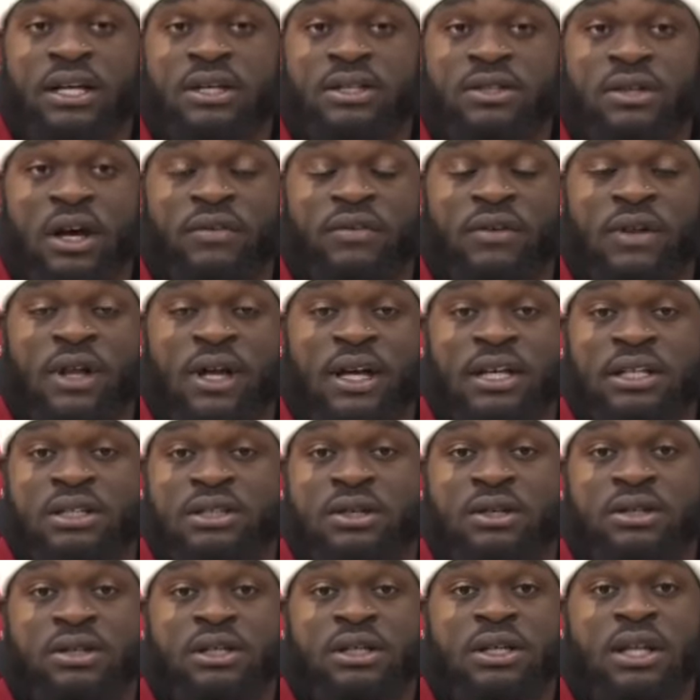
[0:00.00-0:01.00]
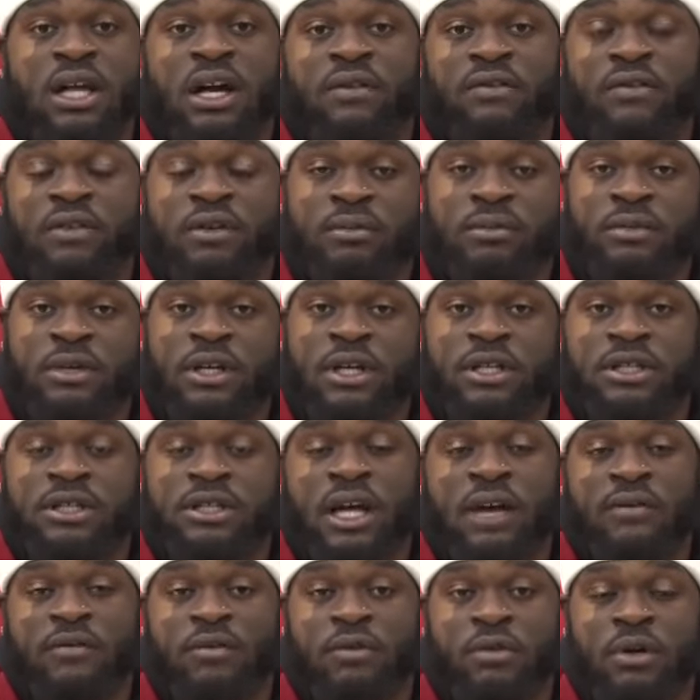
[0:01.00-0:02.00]
So I feel like he's learned a lot from each and
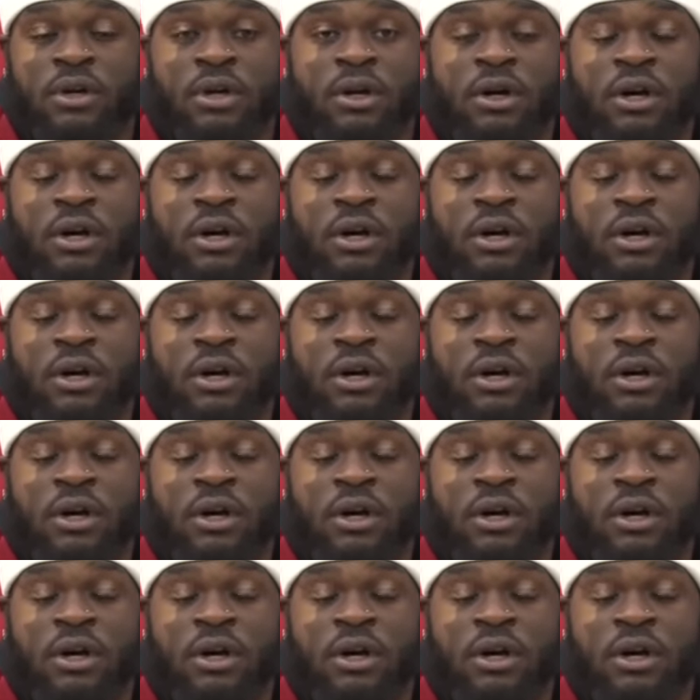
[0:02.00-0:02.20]
every one,